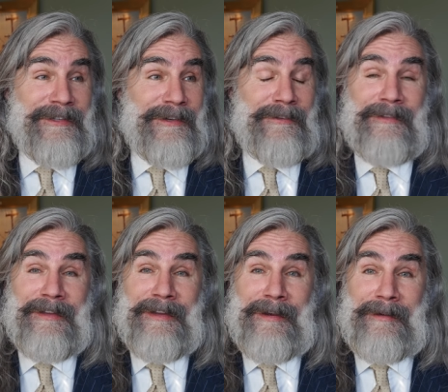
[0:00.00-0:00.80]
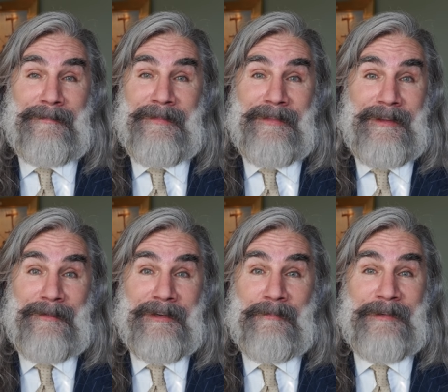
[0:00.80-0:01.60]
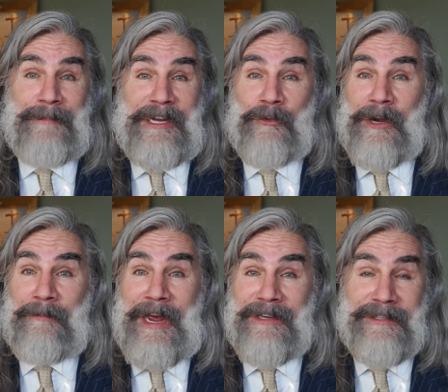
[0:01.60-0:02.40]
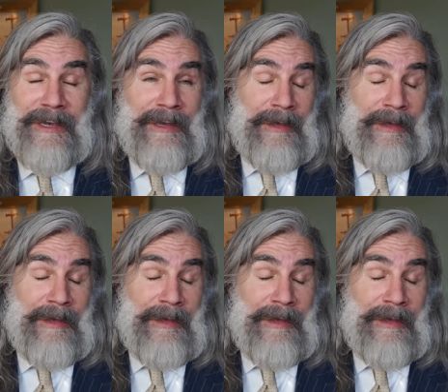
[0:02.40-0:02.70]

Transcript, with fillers: So no one can make you wear a mask.